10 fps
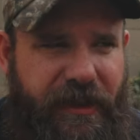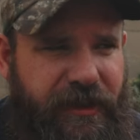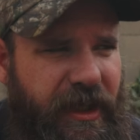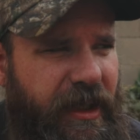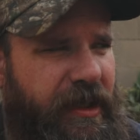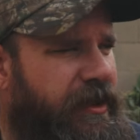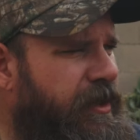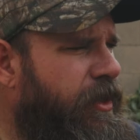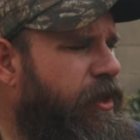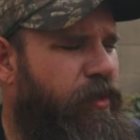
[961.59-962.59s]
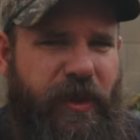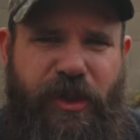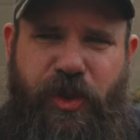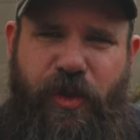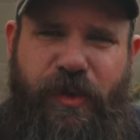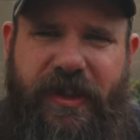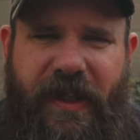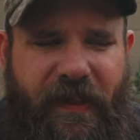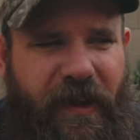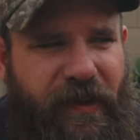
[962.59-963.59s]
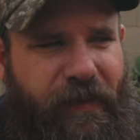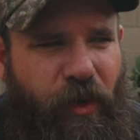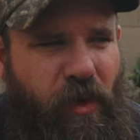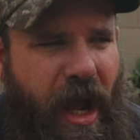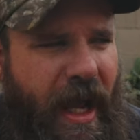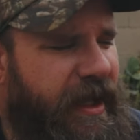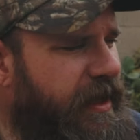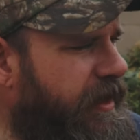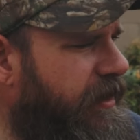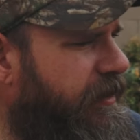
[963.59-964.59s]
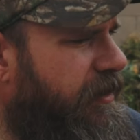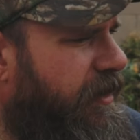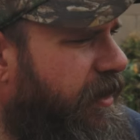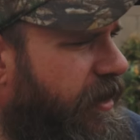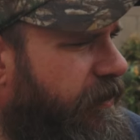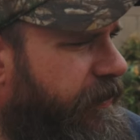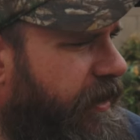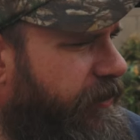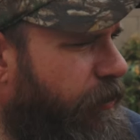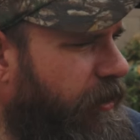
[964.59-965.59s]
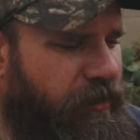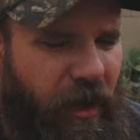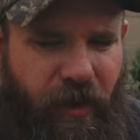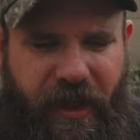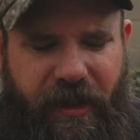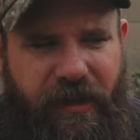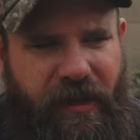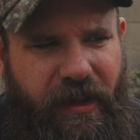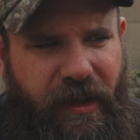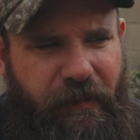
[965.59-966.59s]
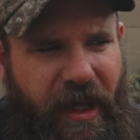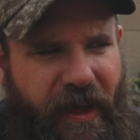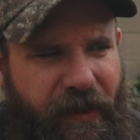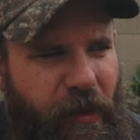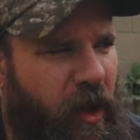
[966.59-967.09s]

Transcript: actually kind of reducing the variety of things that we're growing um, at the